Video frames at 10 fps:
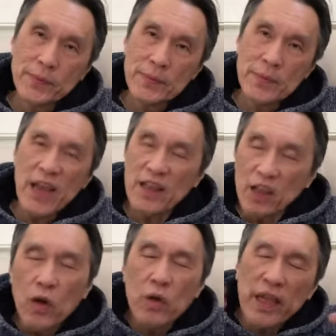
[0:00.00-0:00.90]
And
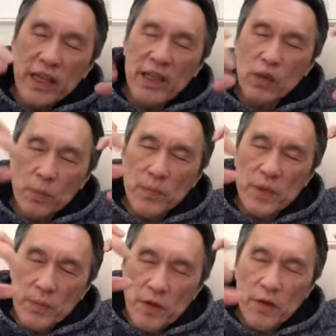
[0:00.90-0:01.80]
know they need to
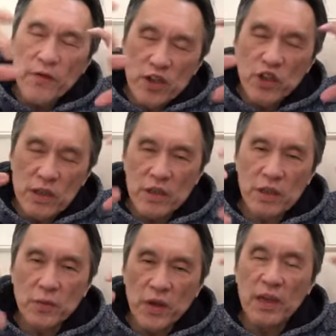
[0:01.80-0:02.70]
be
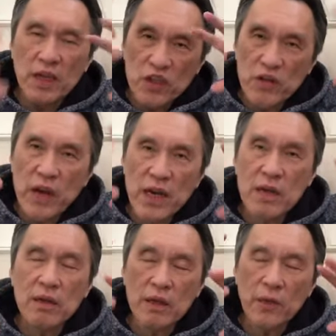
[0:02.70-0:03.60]
proficient with the
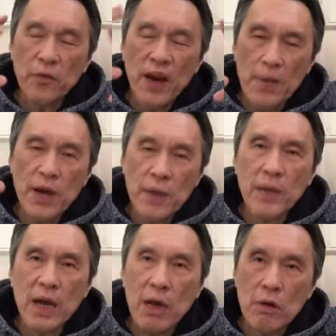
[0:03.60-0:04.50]
strength, the 5-part
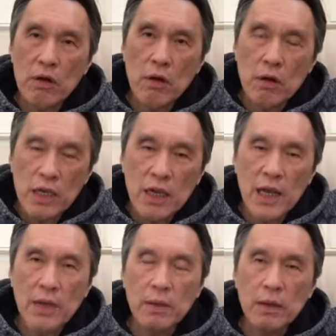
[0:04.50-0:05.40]
power,
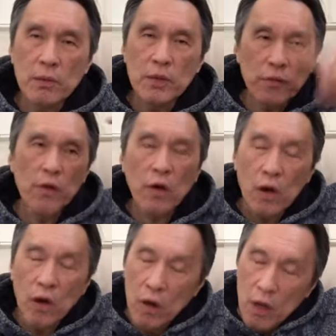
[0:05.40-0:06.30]
gokilat,
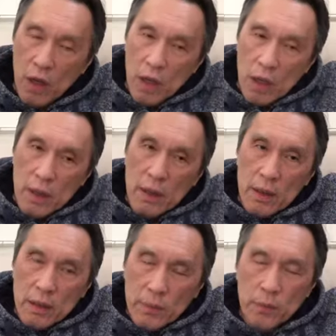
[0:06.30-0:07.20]
before
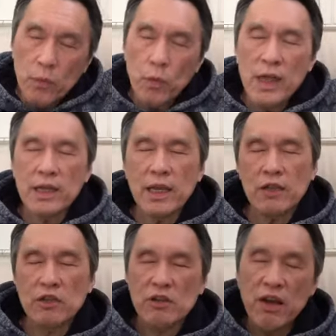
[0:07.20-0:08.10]
one
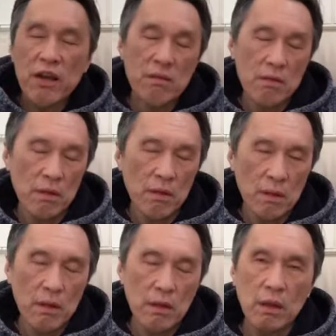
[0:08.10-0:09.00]
can train
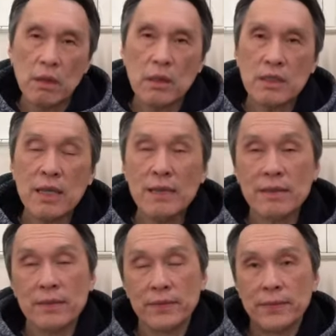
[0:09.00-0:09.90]
the
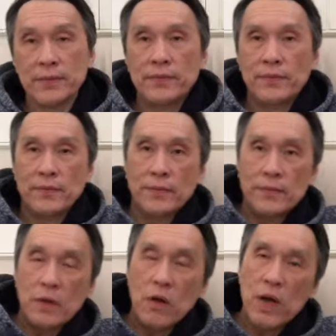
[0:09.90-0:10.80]
sets
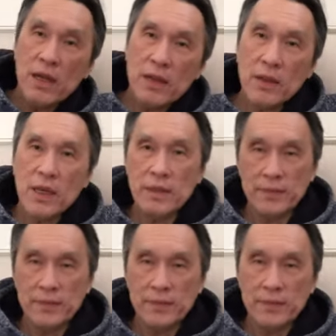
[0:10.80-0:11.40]
or other thing.